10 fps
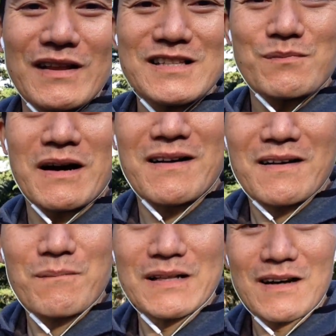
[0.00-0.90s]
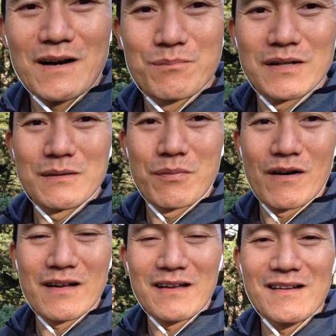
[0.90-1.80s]
that's my, my dog buddy
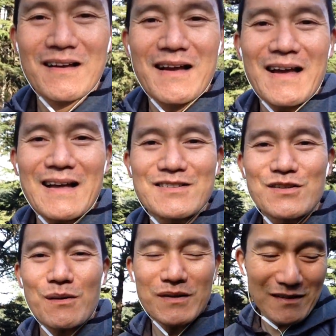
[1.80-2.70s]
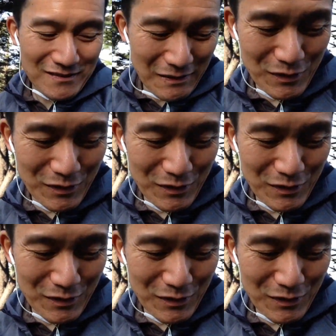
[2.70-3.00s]
barking and so i'm gonna i'm